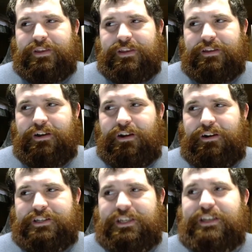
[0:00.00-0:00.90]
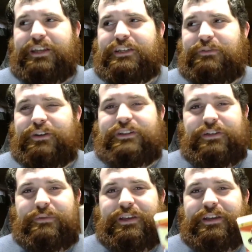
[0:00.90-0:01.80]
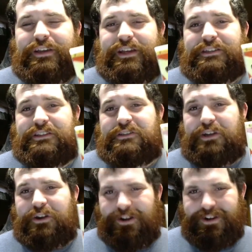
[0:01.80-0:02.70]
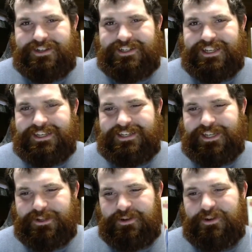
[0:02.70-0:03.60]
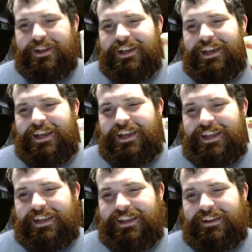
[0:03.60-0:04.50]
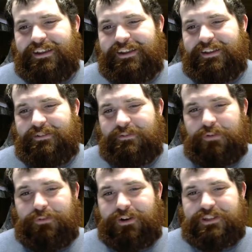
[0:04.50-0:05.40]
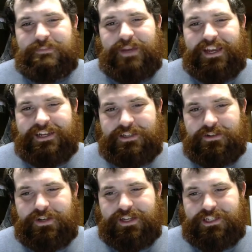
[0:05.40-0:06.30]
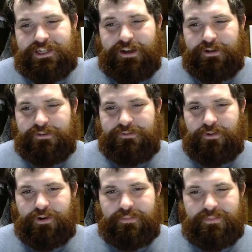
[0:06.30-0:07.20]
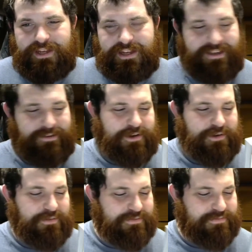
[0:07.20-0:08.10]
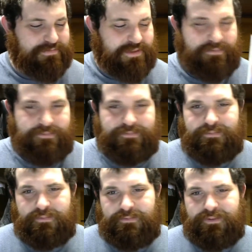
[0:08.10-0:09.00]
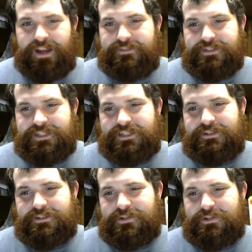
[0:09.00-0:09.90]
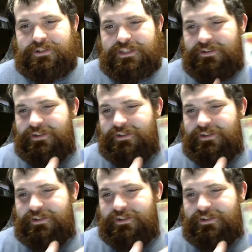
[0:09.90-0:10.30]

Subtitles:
Our teenage friend Jimmy gets turned into he reverts back to a child form, like, I don't know, like 5, 6 years old or so, and